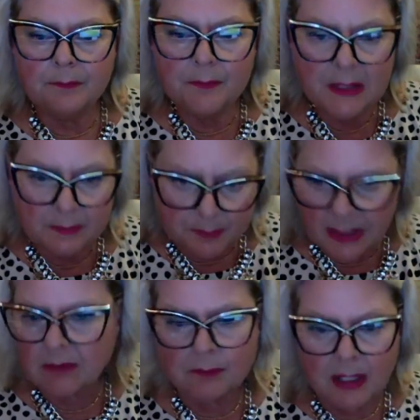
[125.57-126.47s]

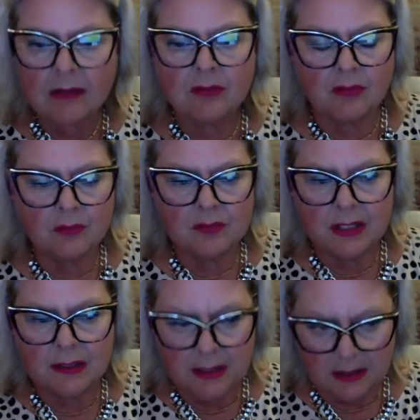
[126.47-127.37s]
The bathrooms
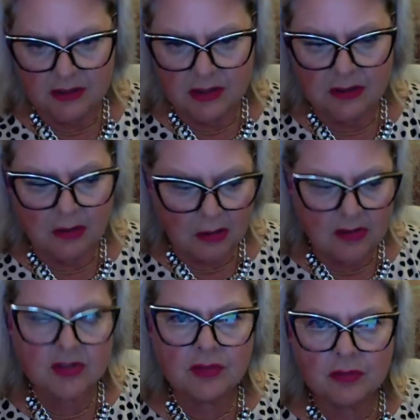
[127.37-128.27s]
and kitchen are
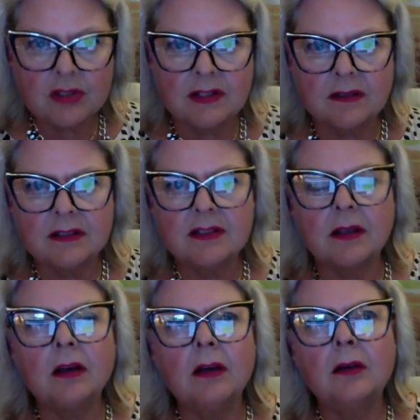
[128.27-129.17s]
sources
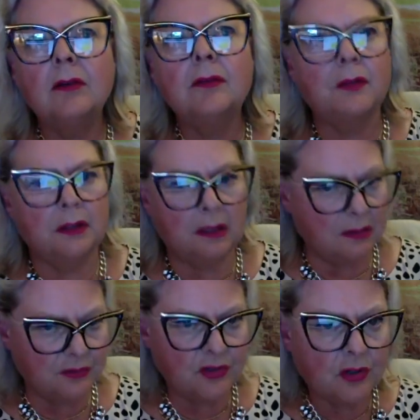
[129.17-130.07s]
of a lot
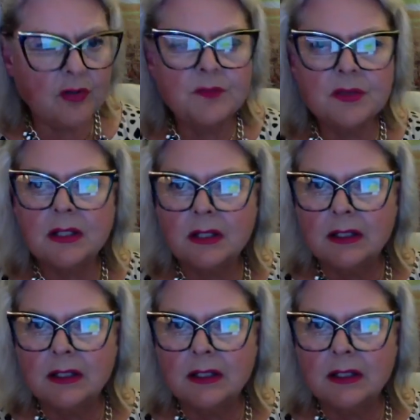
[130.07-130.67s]
of germs